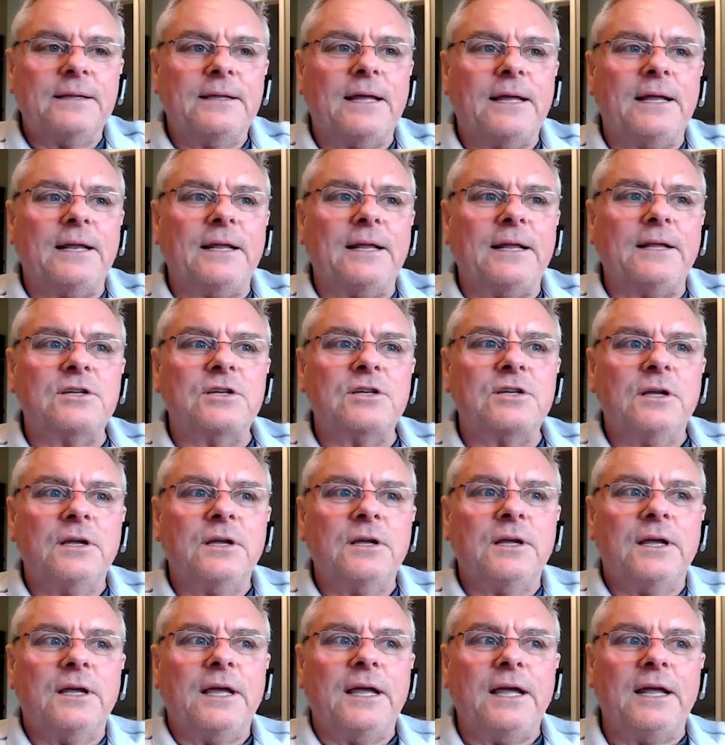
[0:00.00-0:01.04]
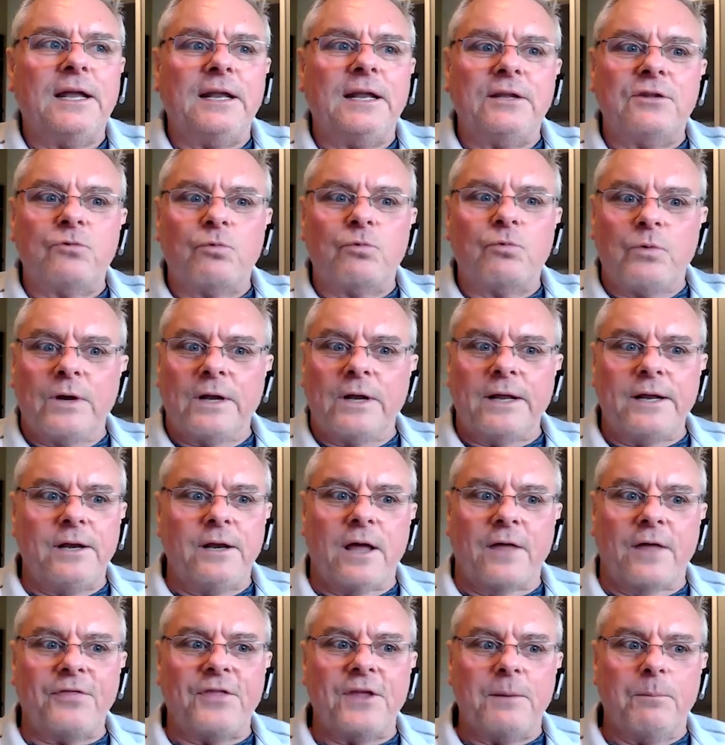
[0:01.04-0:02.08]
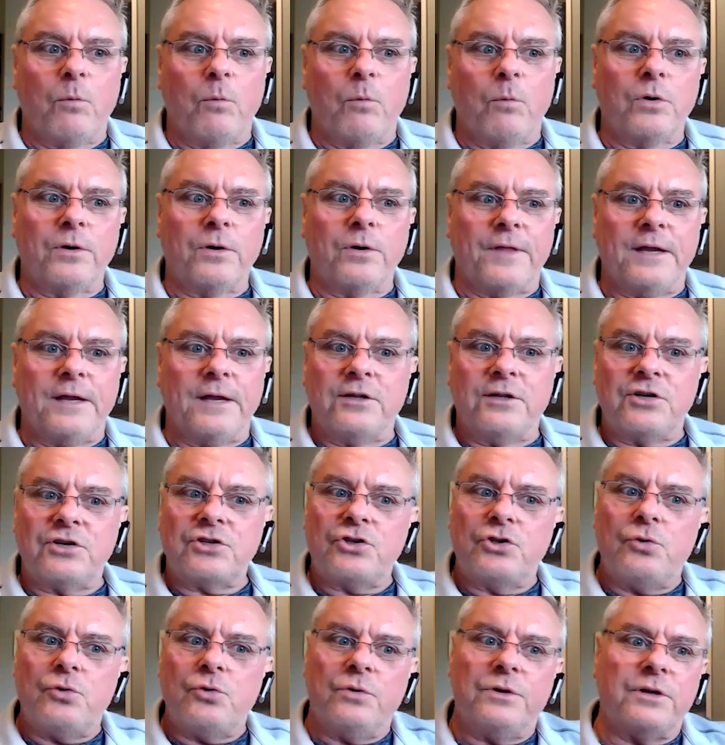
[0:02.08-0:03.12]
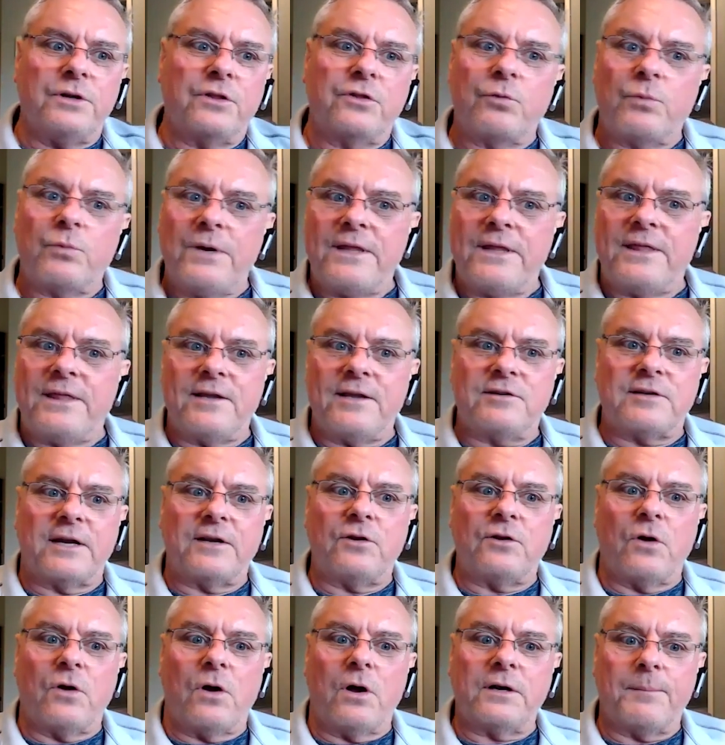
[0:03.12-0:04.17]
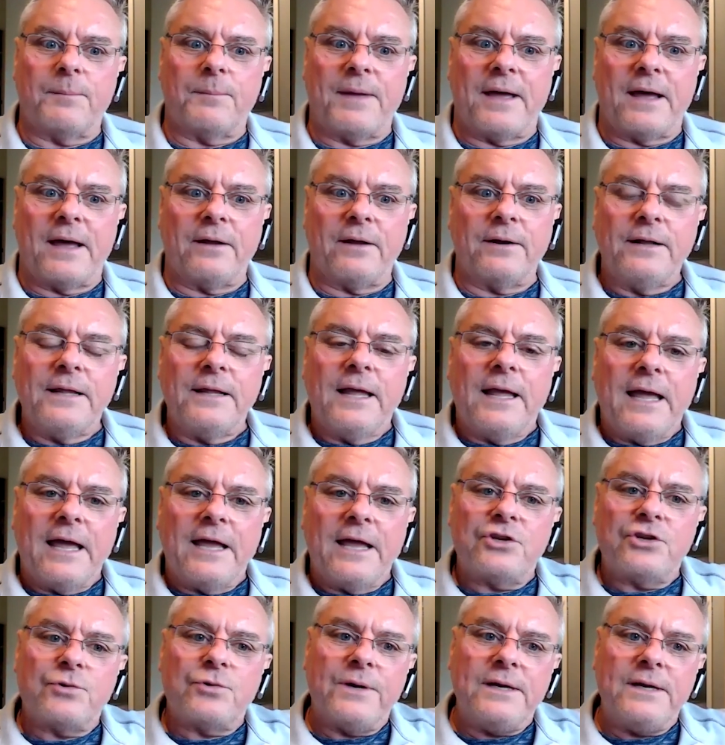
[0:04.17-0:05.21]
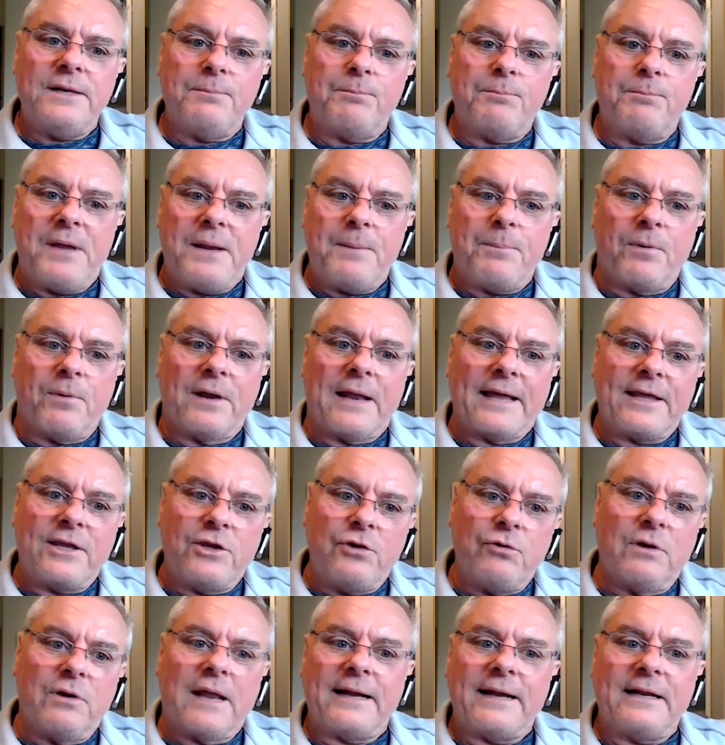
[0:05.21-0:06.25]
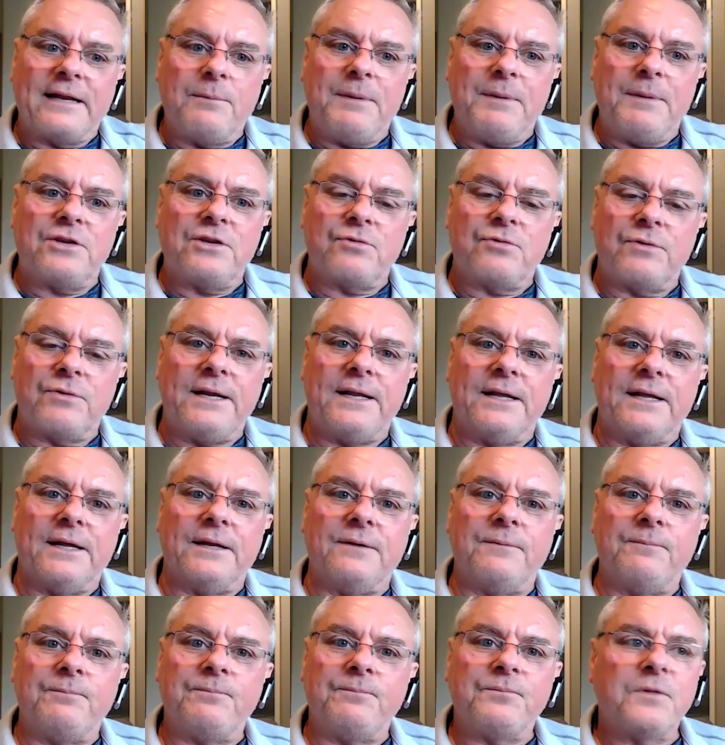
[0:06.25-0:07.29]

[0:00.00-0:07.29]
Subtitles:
that it is really nothing more than just doing the three things I talked about and treating people like you'd like to be treated.